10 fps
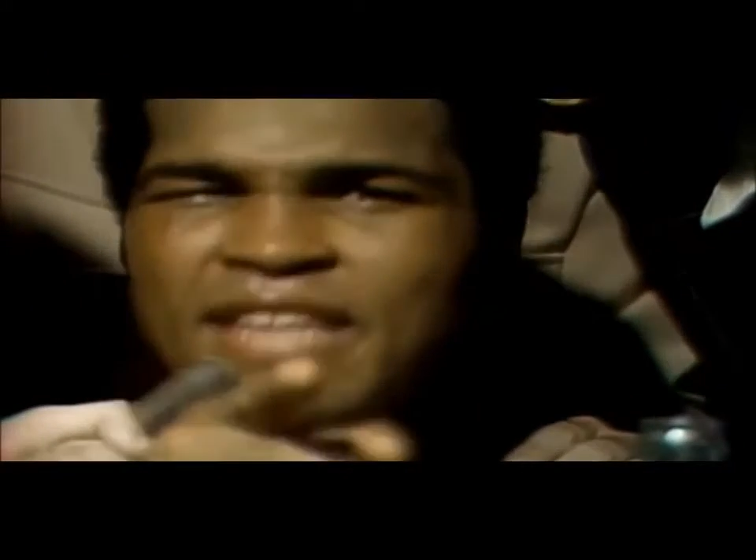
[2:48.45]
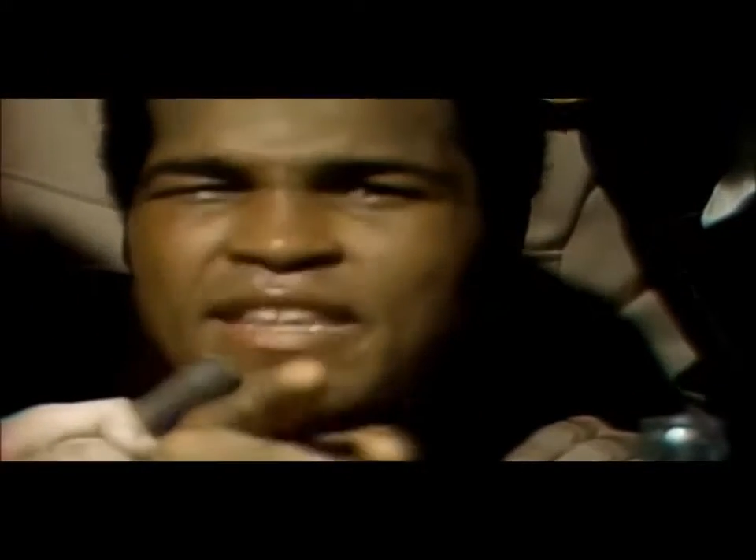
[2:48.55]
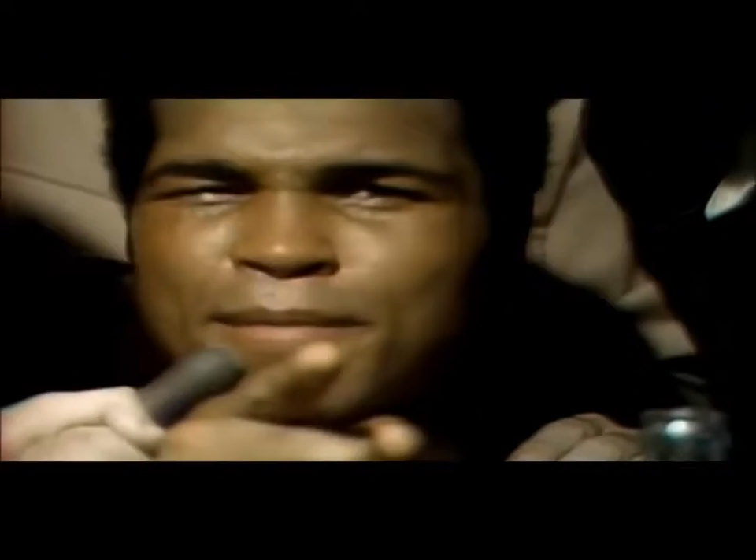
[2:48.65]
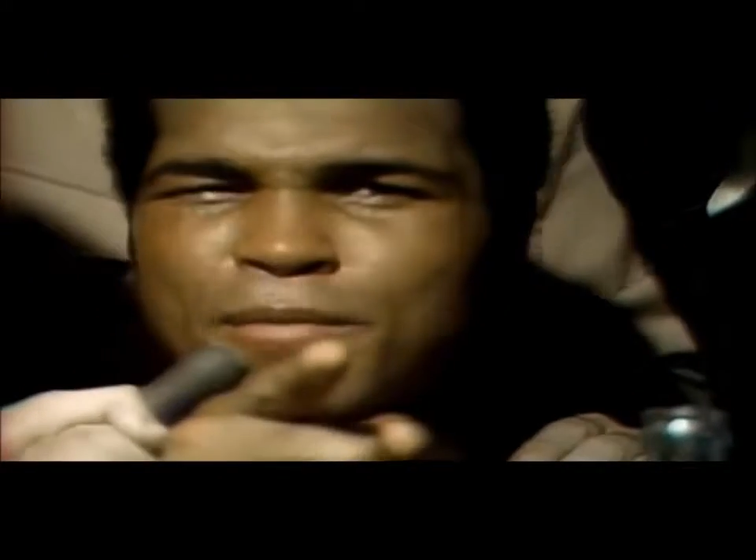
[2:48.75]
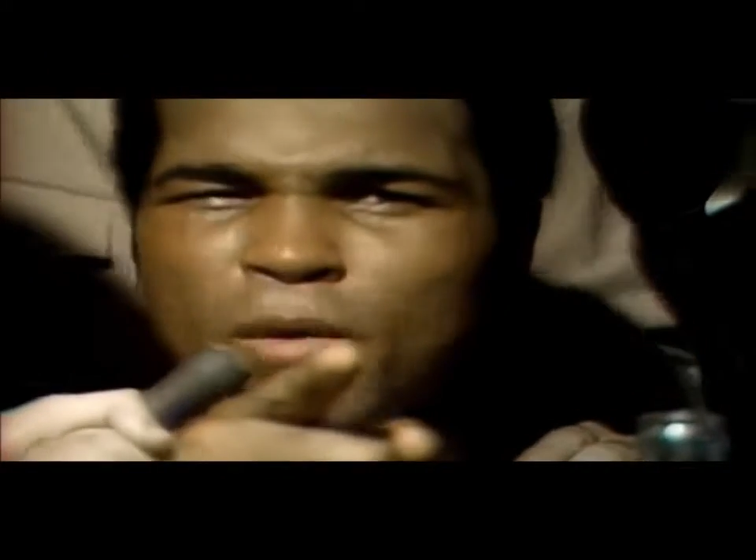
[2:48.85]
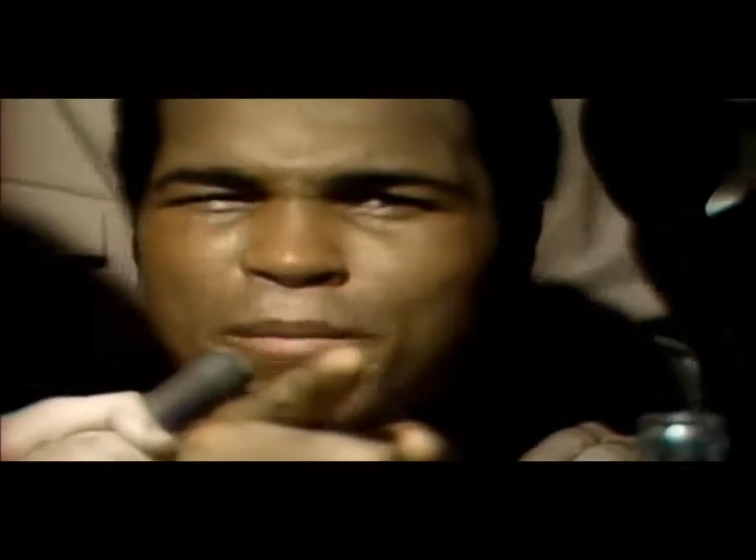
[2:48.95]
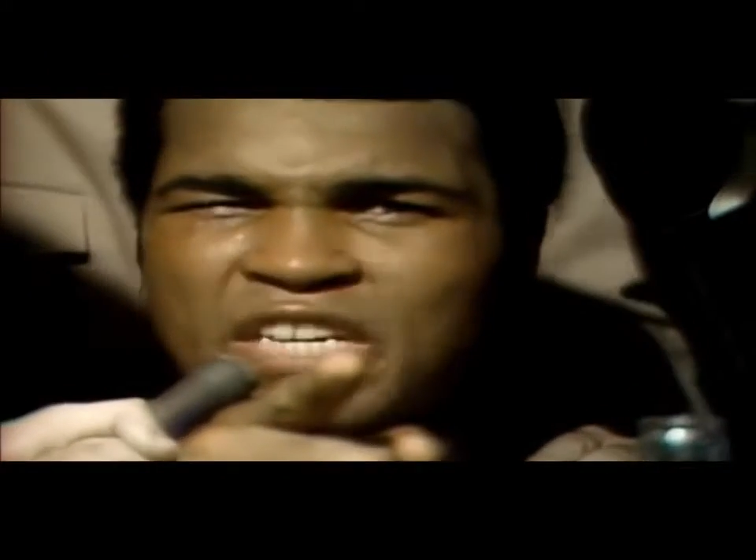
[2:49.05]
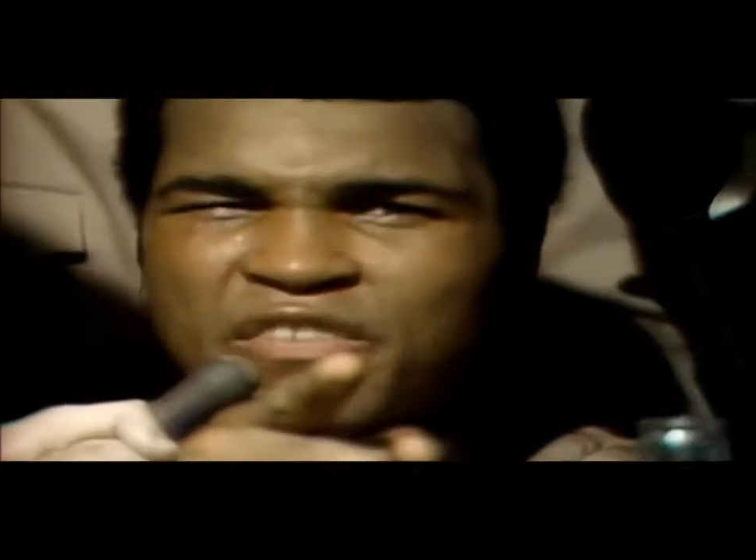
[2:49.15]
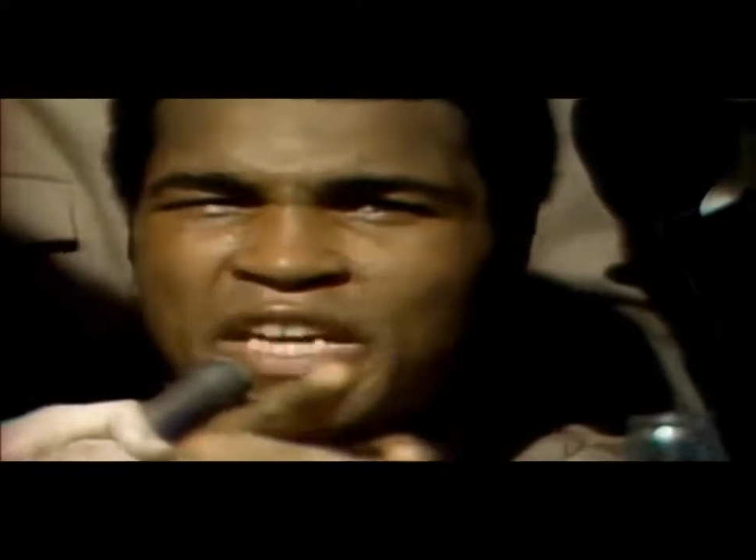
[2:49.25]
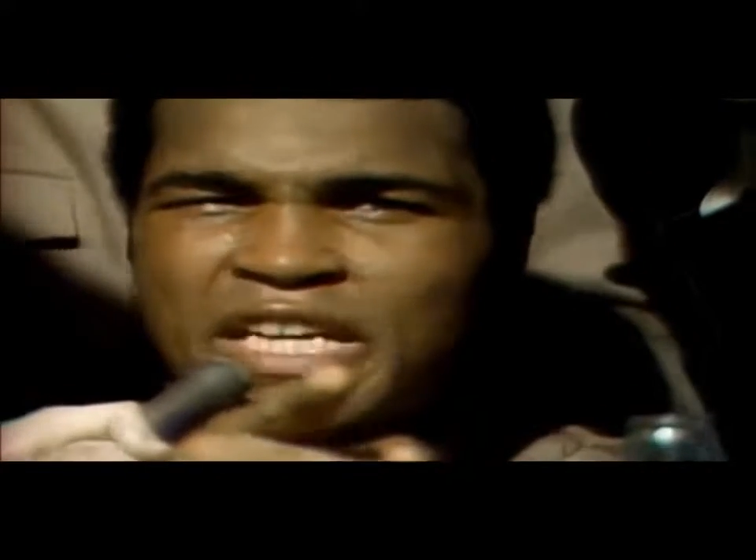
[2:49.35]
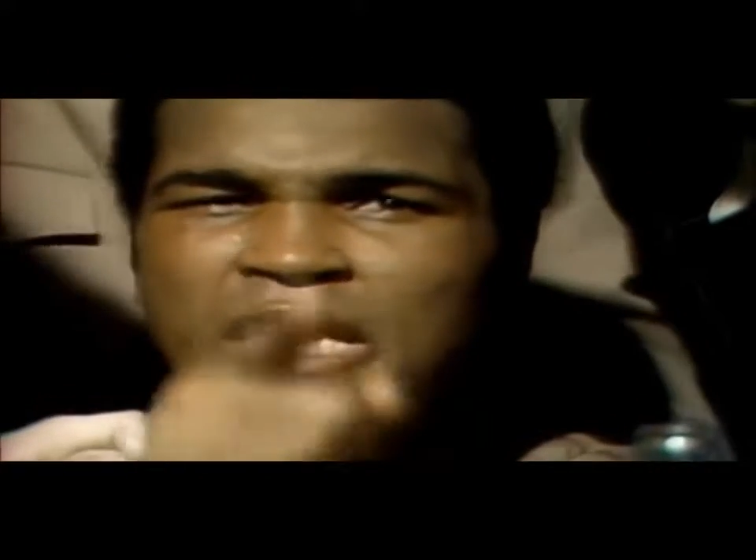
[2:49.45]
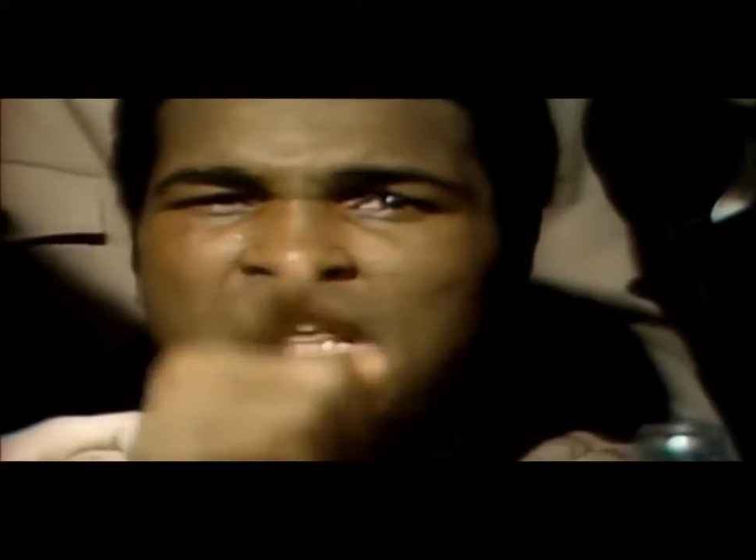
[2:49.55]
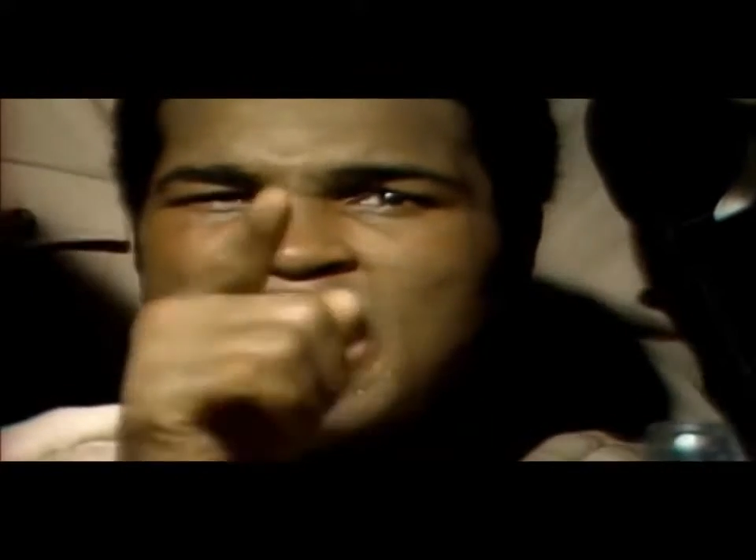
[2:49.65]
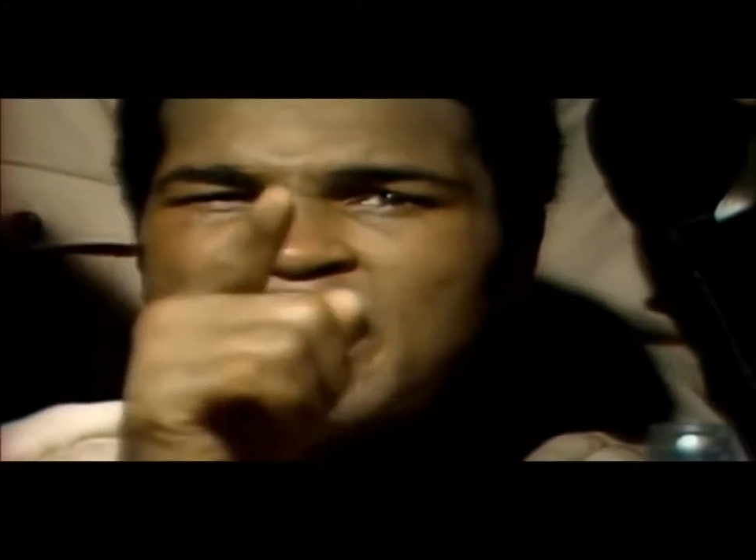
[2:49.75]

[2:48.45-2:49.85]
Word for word: say that I'm going to be defeated,